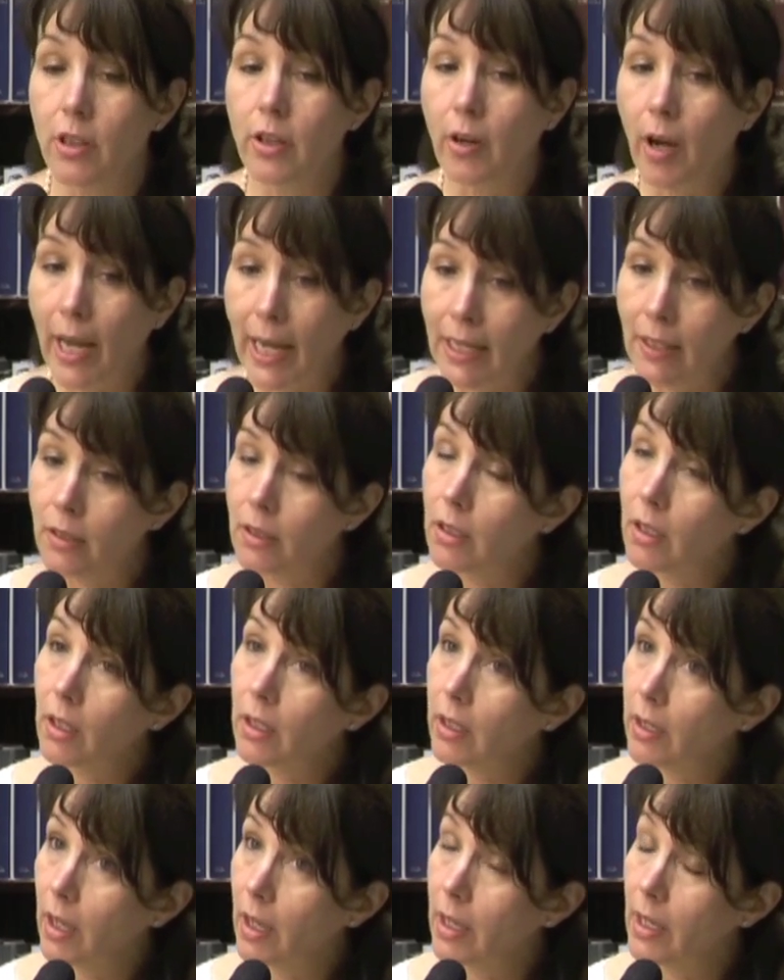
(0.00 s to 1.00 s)
and they're
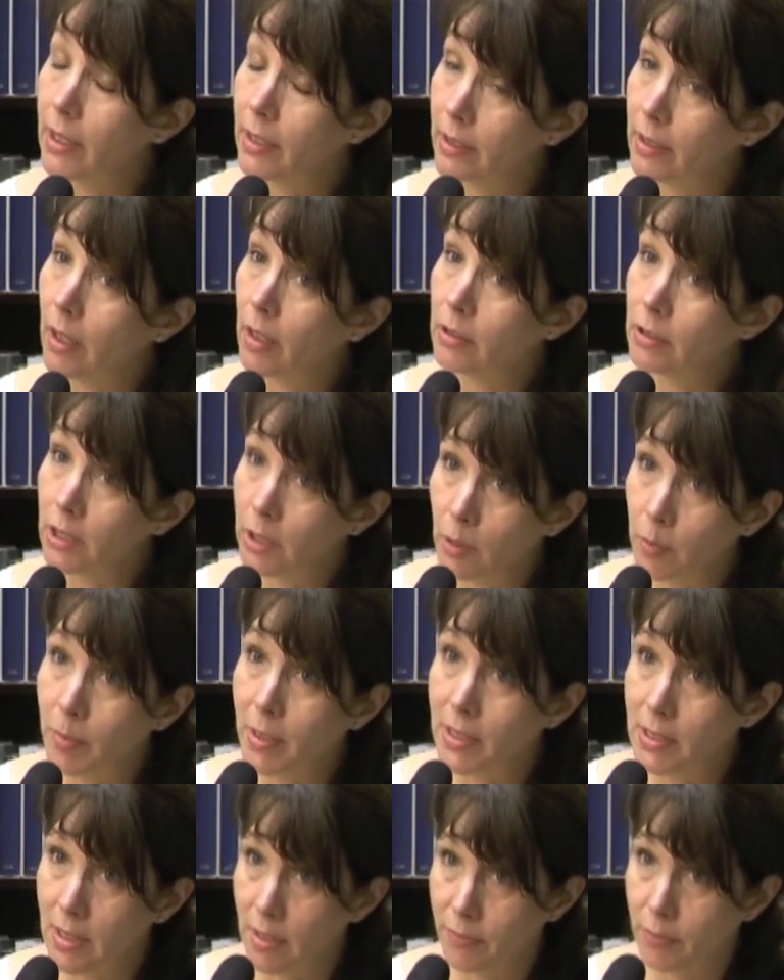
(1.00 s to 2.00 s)
handling it a little
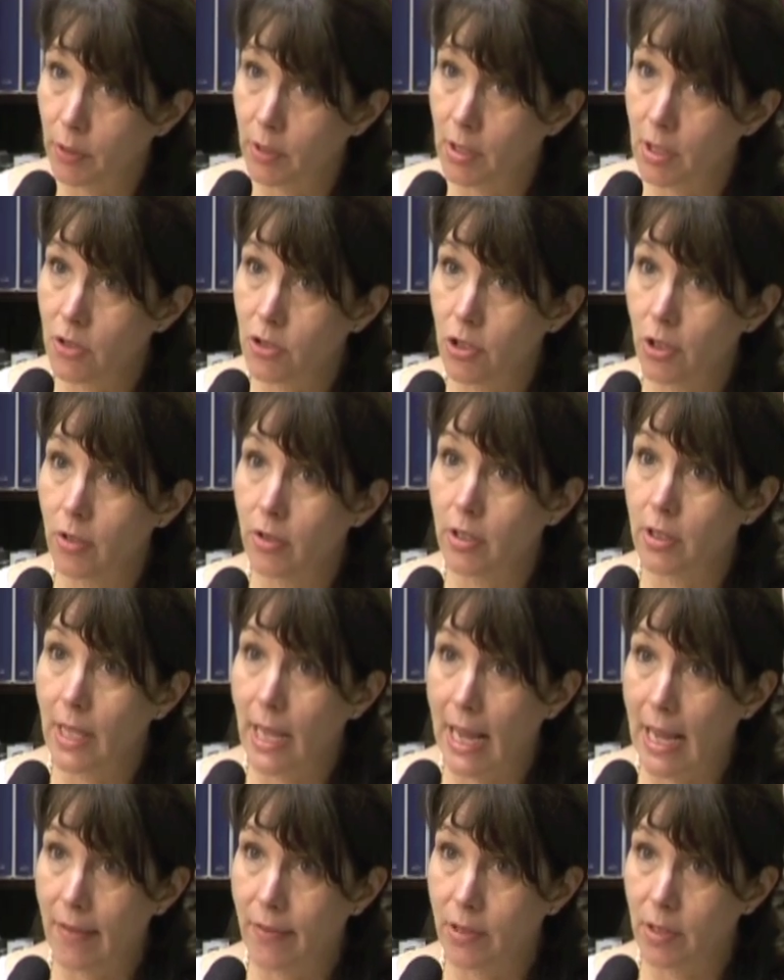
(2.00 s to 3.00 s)
bit different this year than
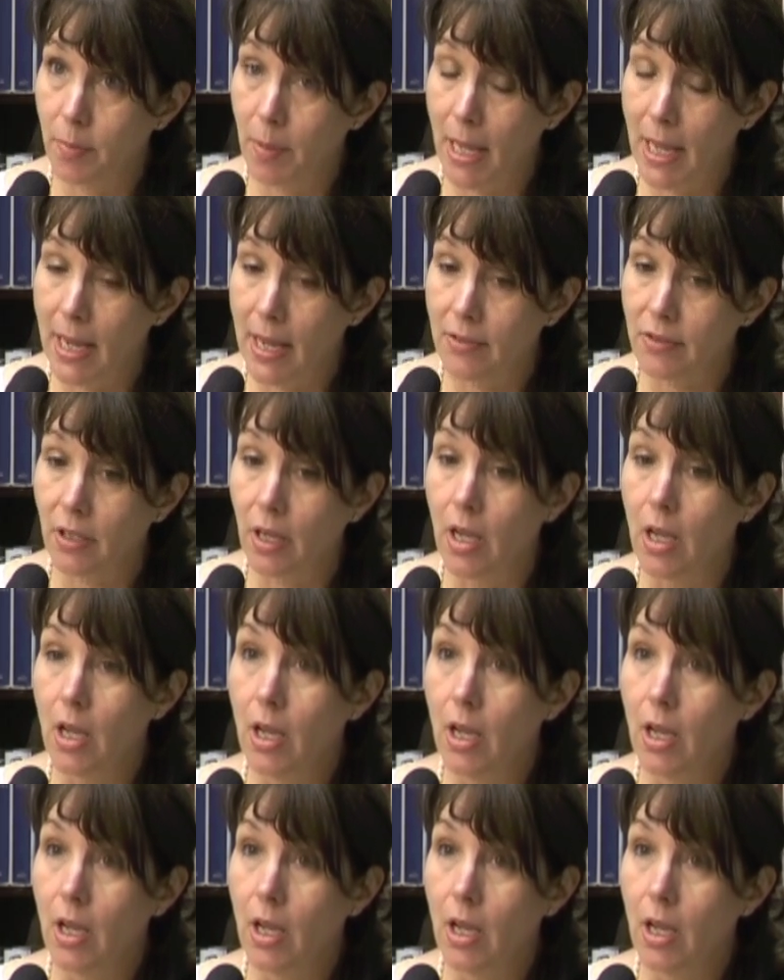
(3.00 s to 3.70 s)
they have in the past.